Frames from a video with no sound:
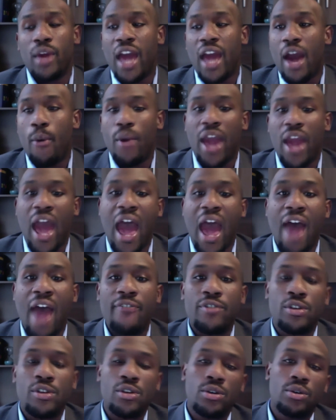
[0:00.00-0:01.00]
we have
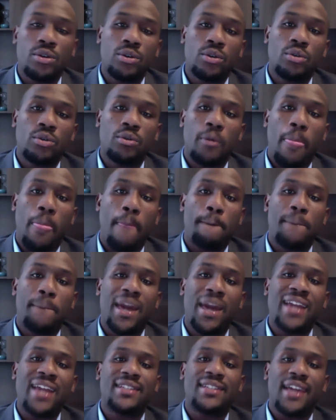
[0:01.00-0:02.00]
to
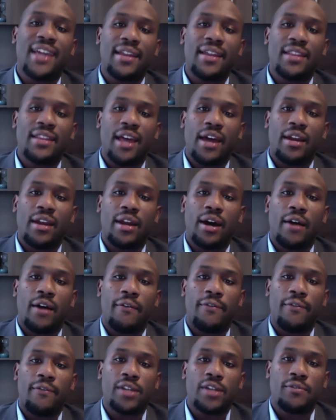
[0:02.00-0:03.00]
maintain that
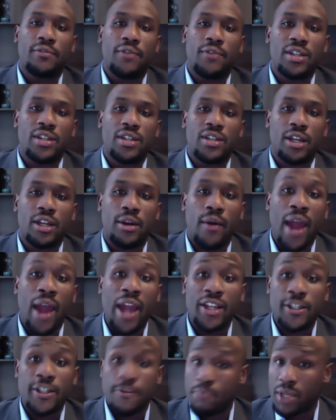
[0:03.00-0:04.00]
face-to-face
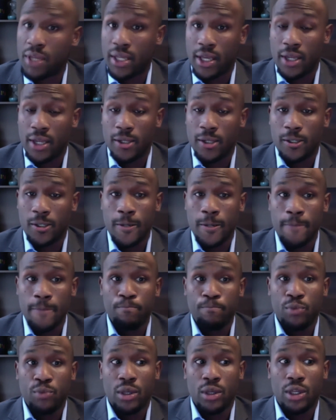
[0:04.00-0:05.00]
interaction, because,
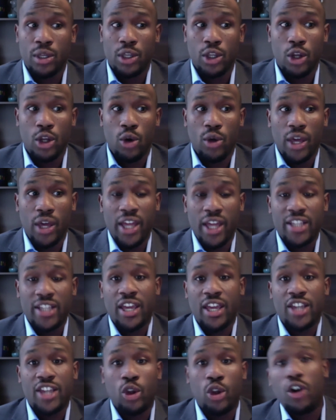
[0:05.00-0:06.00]
you know, it's
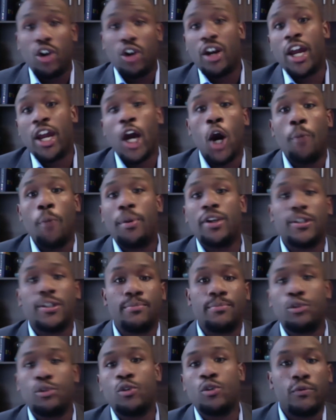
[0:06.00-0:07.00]
only going to help us
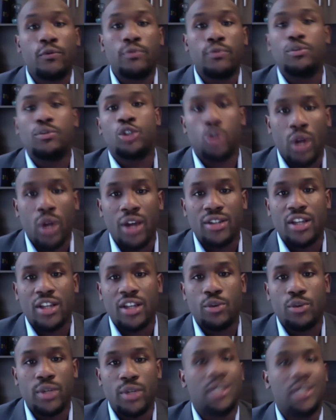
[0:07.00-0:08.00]
improve trust as
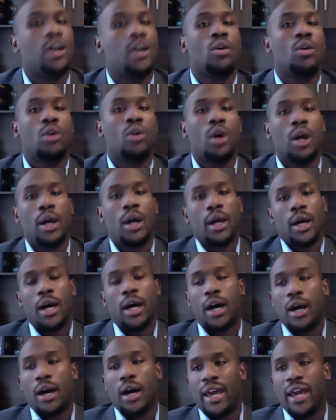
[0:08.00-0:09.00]
we go.
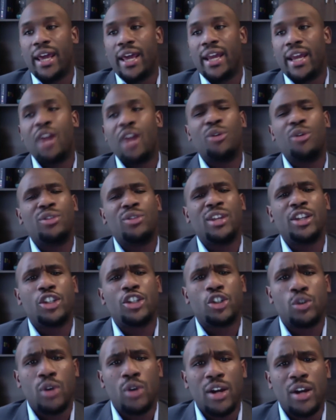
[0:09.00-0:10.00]
And I don't think
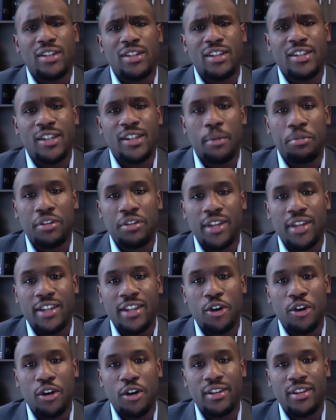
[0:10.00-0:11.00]
trust is something that's
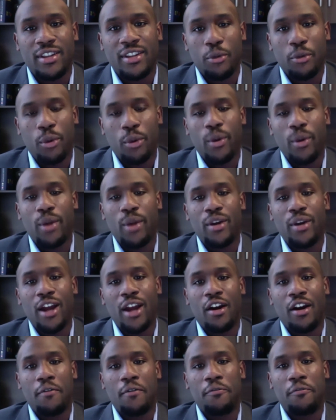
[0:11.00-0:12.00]
we're not
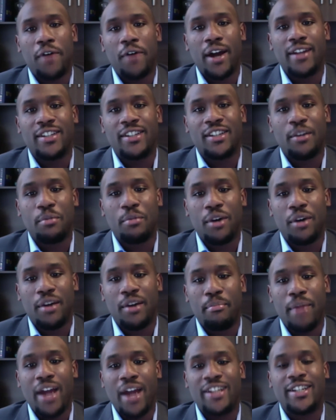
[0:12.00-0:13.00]
going to find some
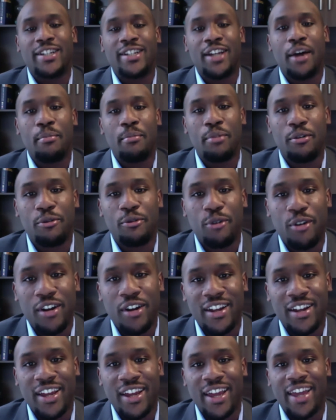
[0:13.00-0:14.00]
magic number for
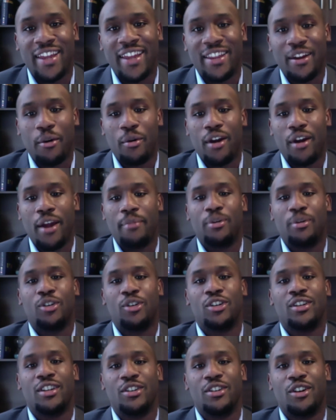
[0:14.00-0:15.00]
it that we're able to,
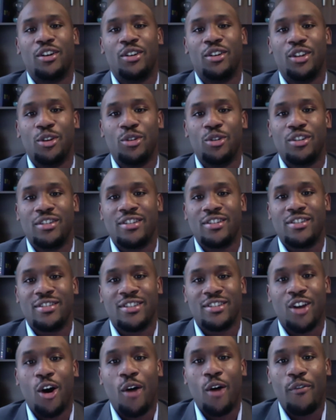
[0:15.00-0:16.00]
you know, use it to
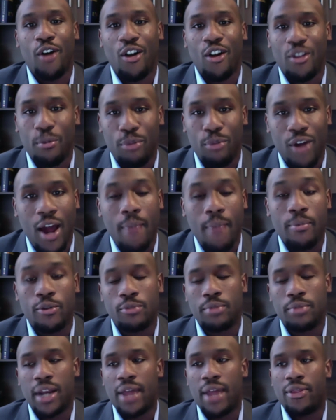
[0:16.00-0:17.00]
solve all the problems.
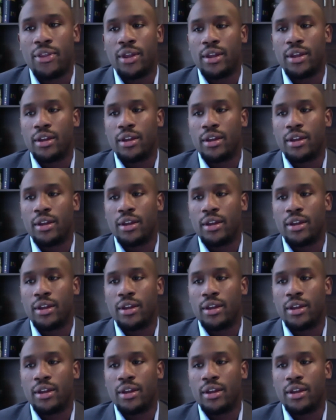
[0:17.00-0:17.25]
But I think